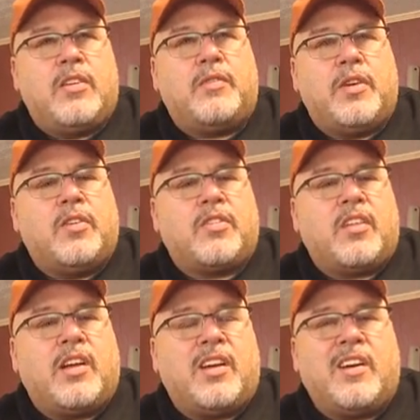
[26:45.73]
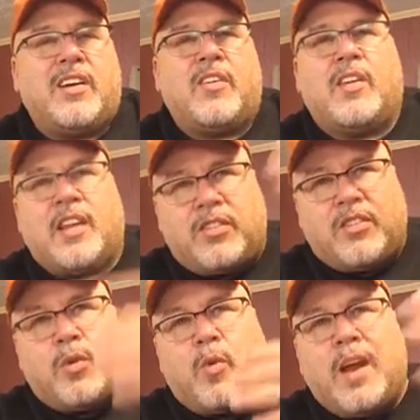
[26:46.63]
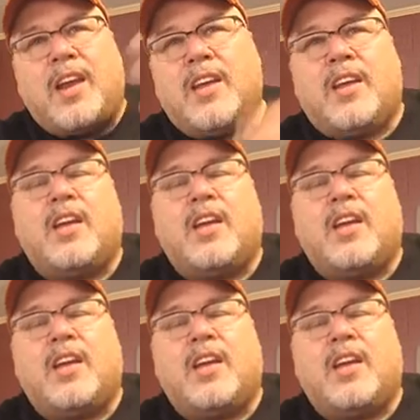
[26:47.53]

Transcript: it feels a lot hotter, and that's the radiant.